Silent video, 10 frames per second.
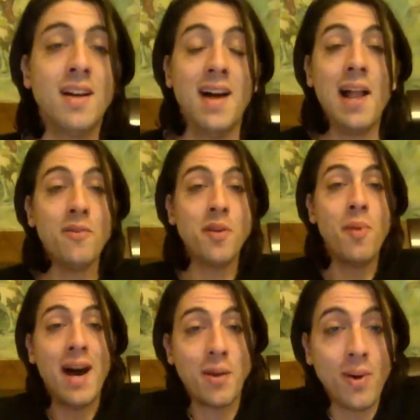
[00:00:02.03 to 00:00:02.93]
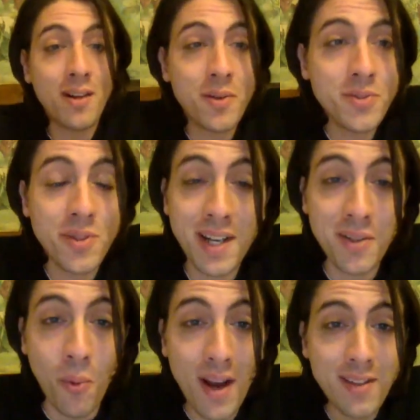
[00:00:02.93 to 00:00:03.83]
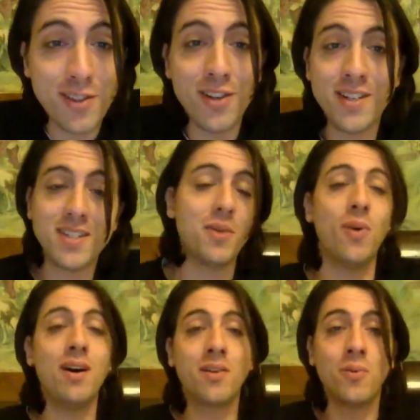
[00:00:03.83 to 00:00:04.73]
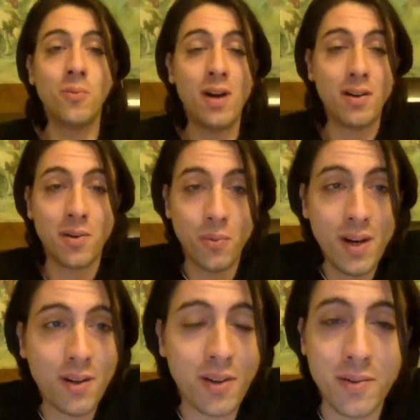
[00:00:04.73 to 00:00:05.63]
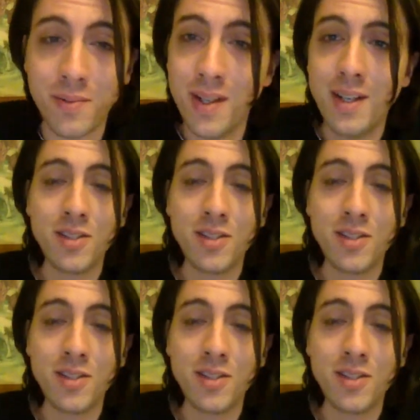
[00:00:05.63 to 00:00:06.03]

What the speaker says: Hello, everybody. Welcome to another Wine Thursday. Welcome, welcome, welcome.